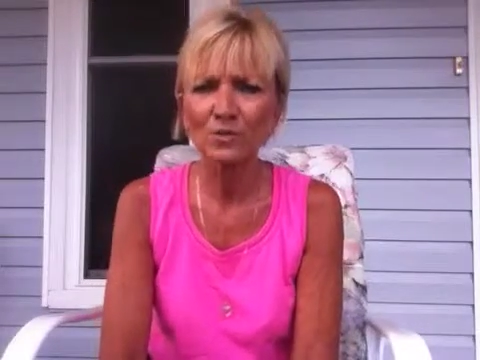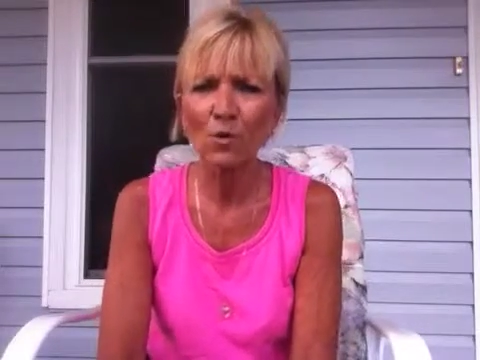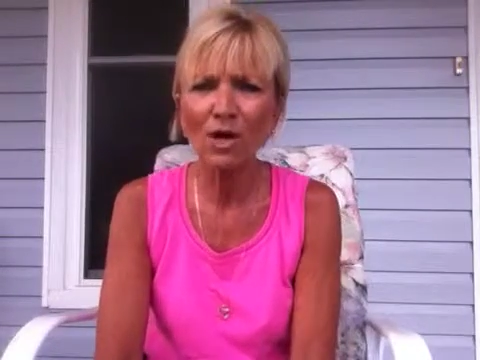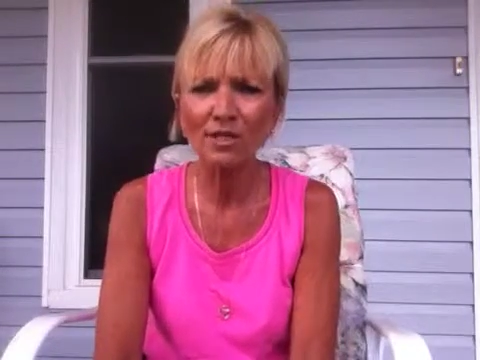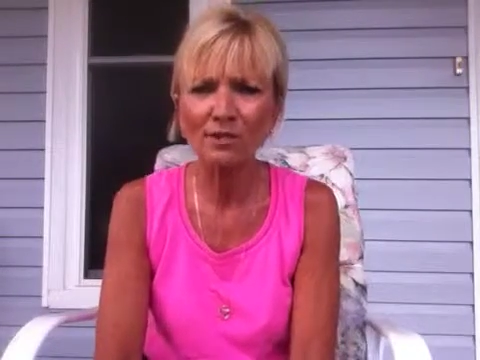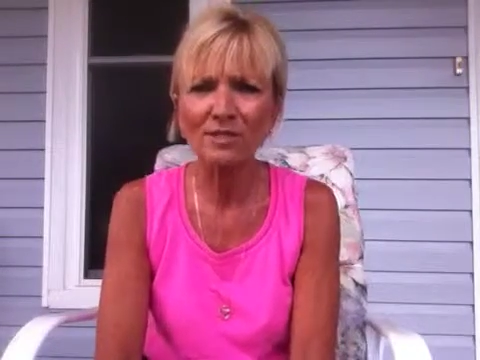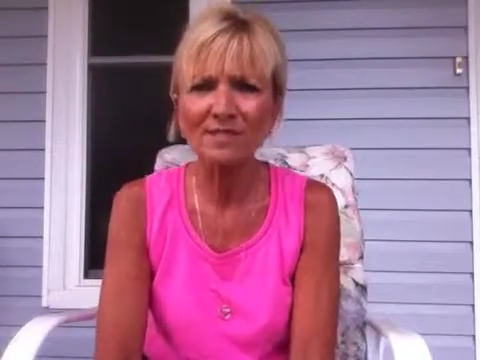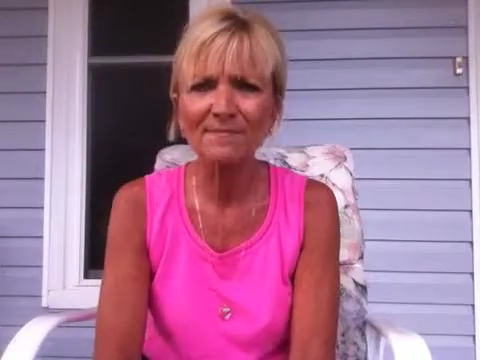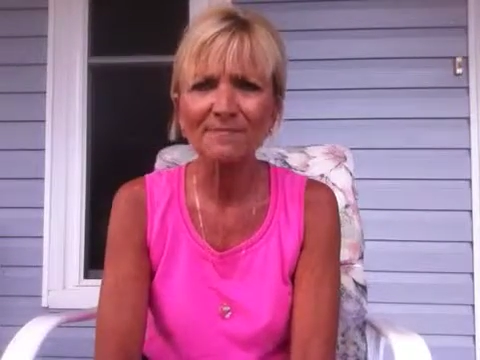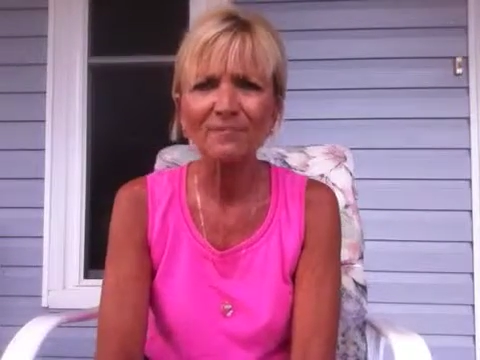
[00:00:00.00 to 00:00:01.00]

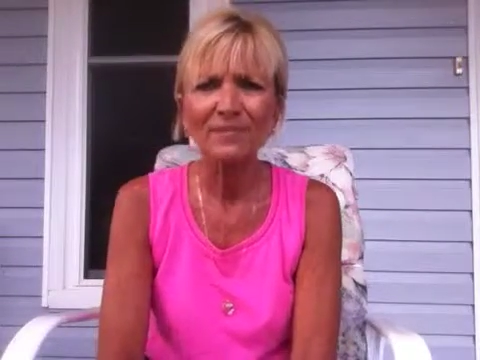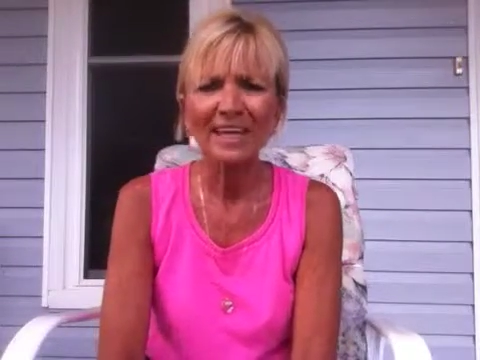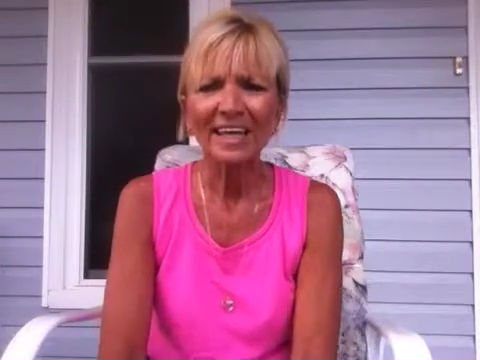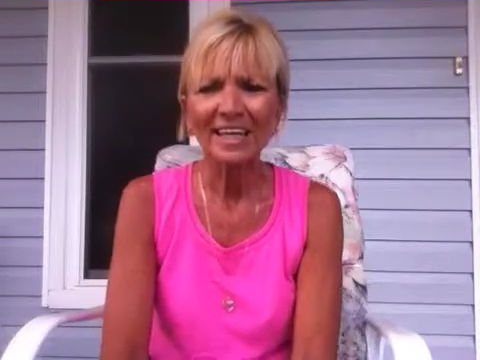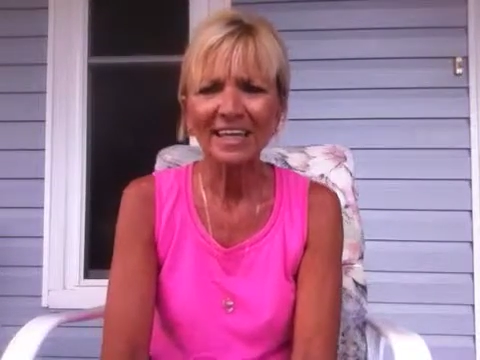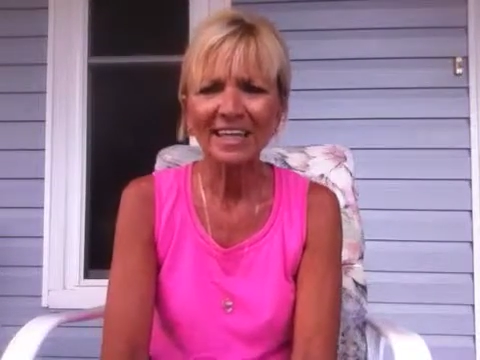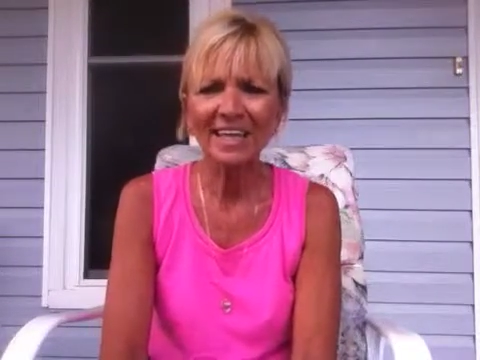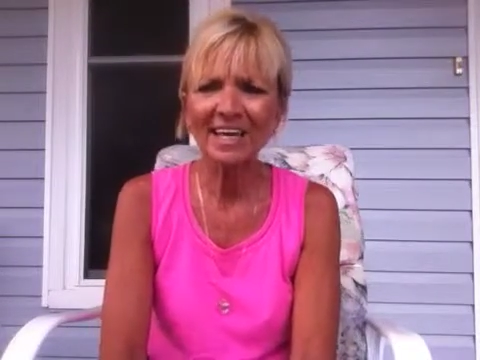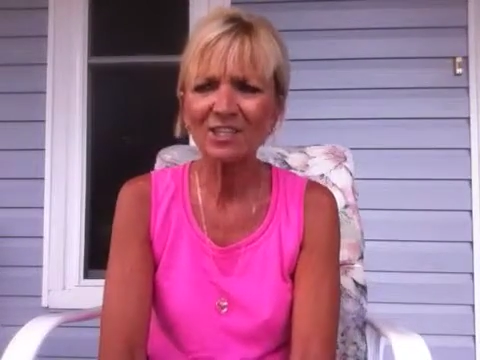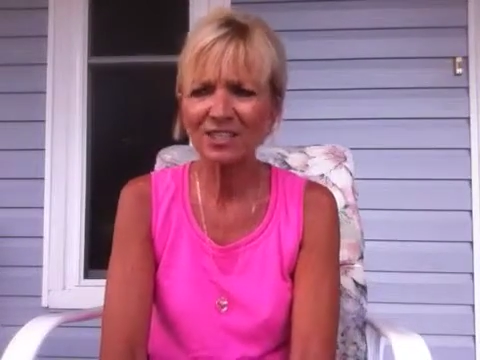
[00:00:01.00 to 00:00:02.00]
Wattles. And
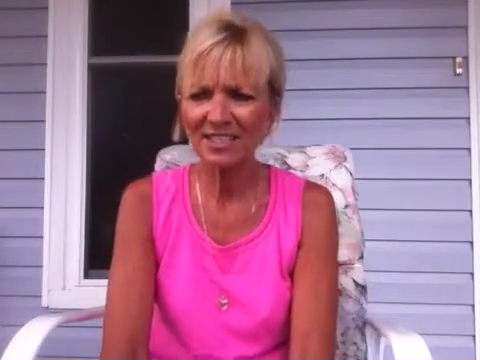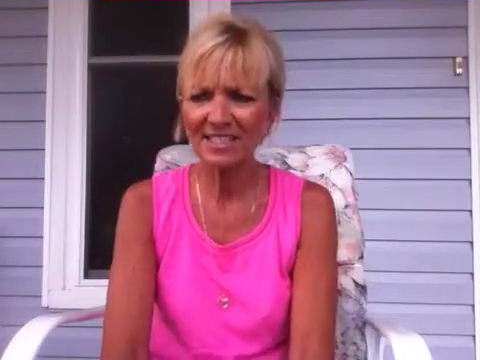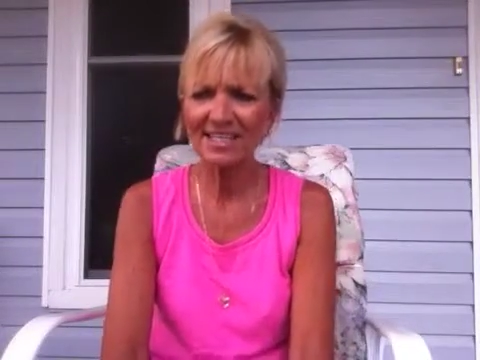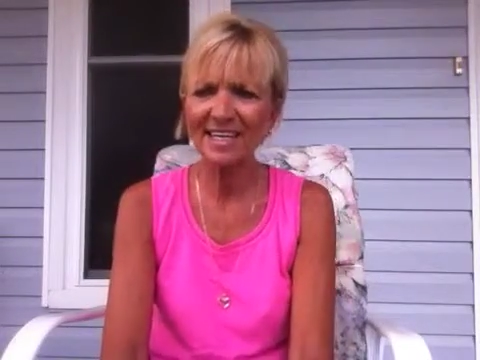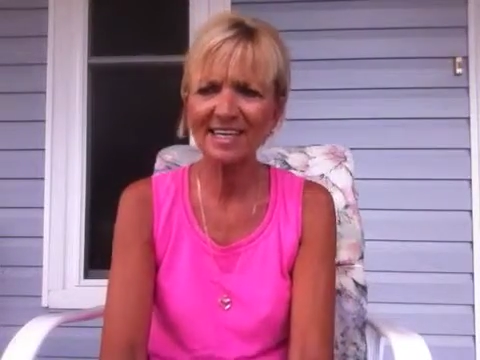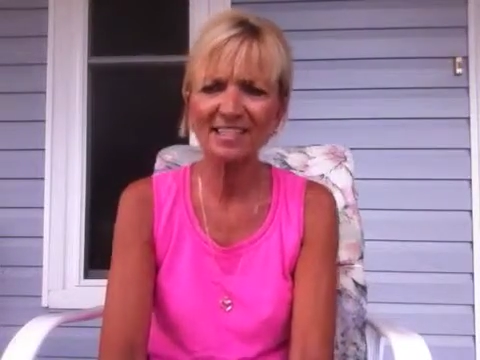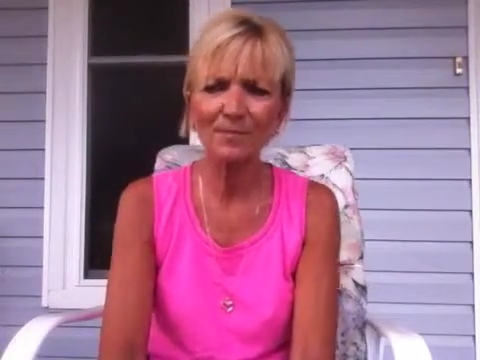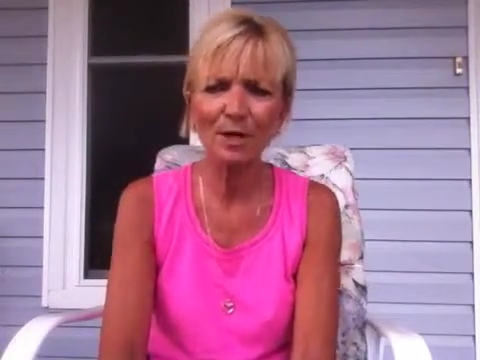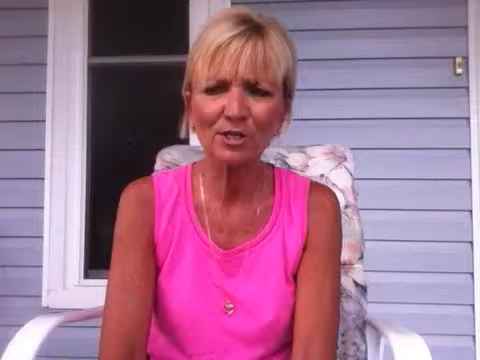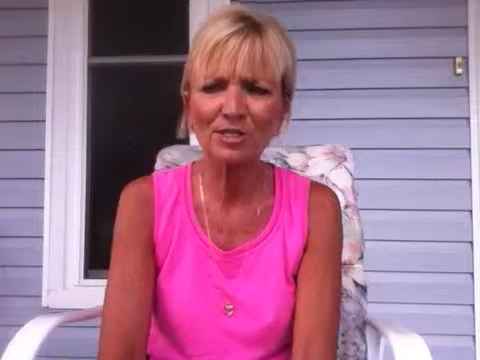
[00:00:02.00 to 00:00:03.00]
he actually says a
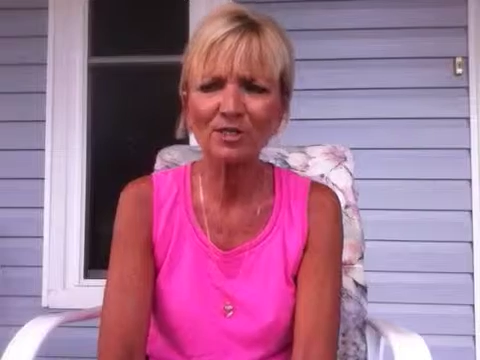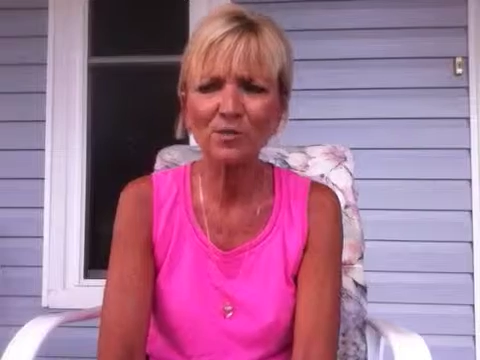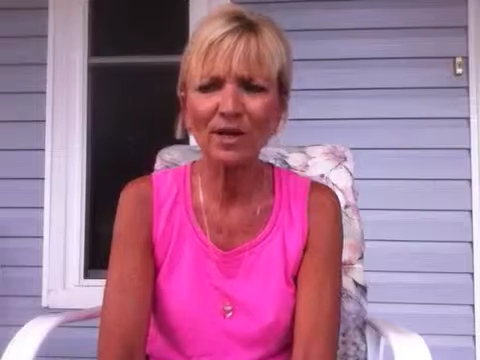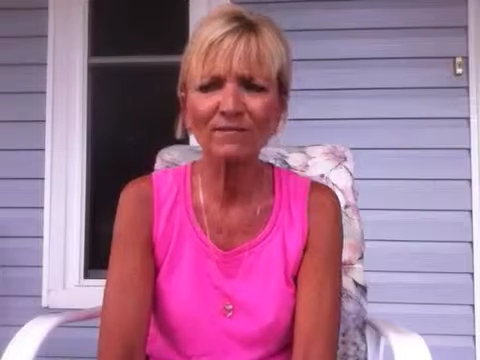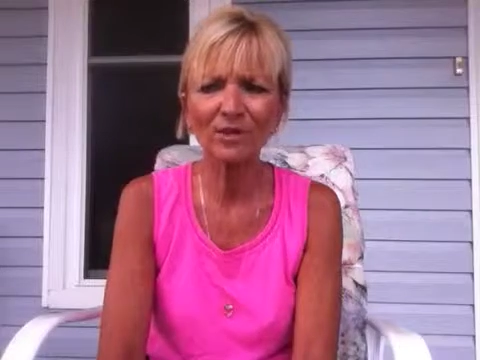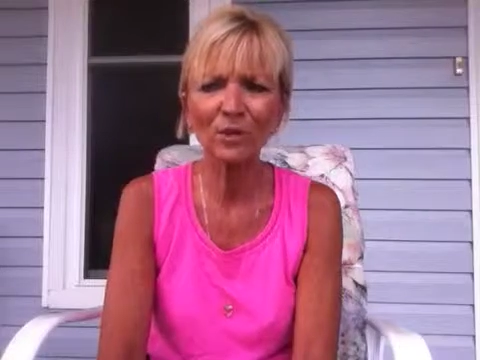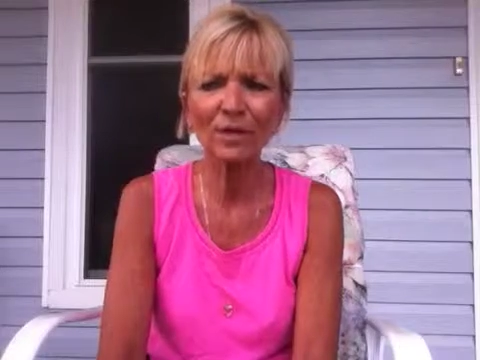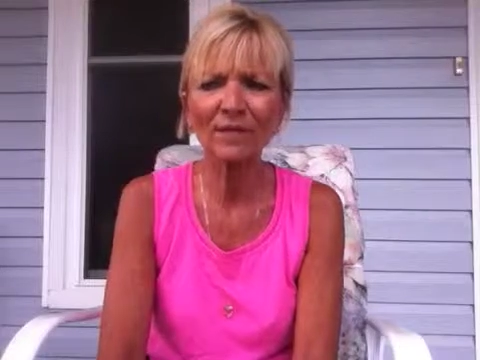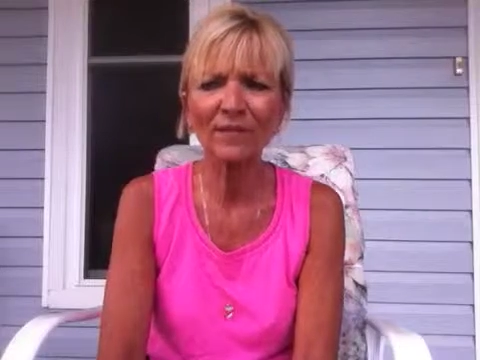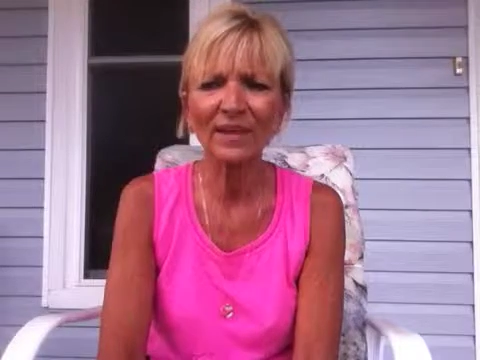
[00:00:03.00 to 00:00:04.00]
person's way of
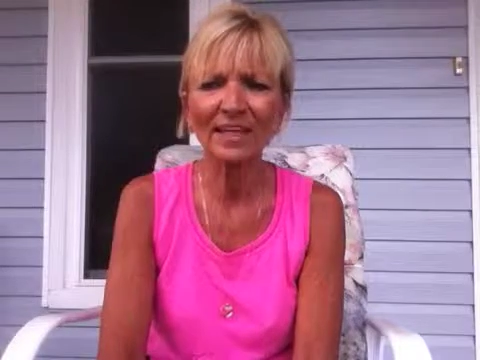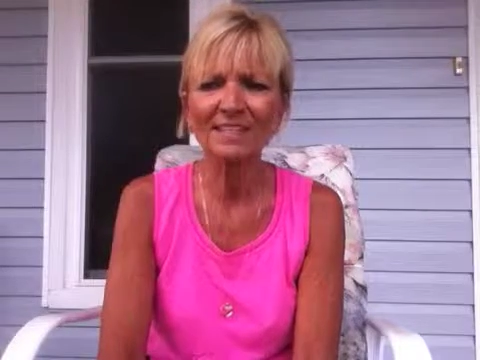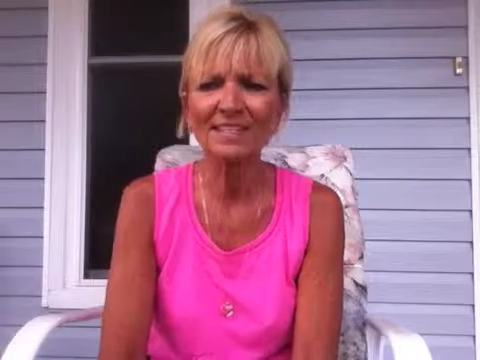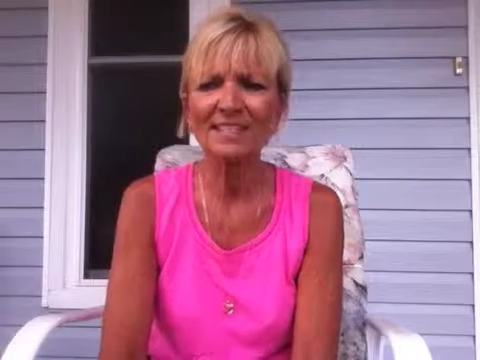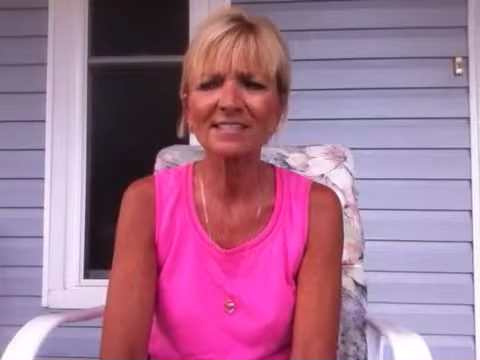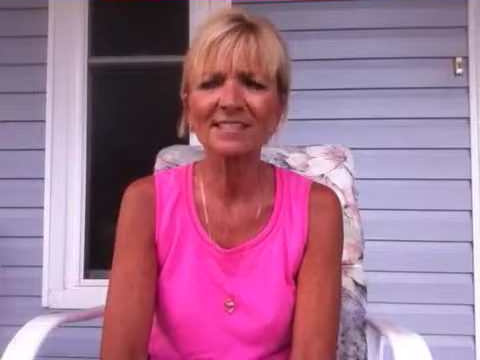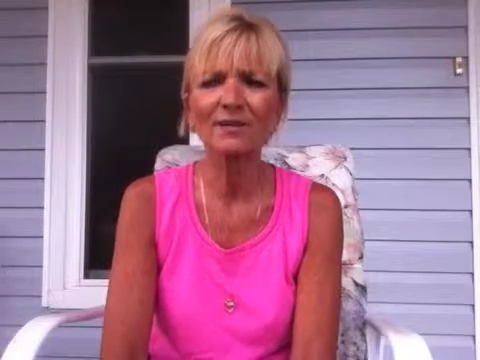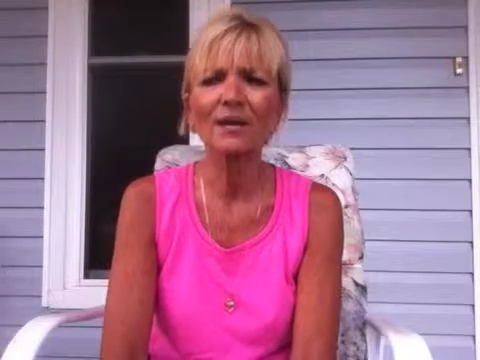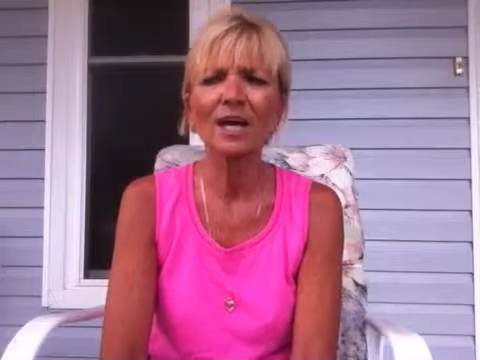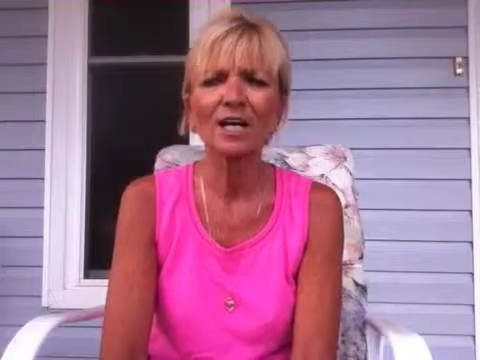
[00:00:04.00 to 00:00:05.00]
doing things is a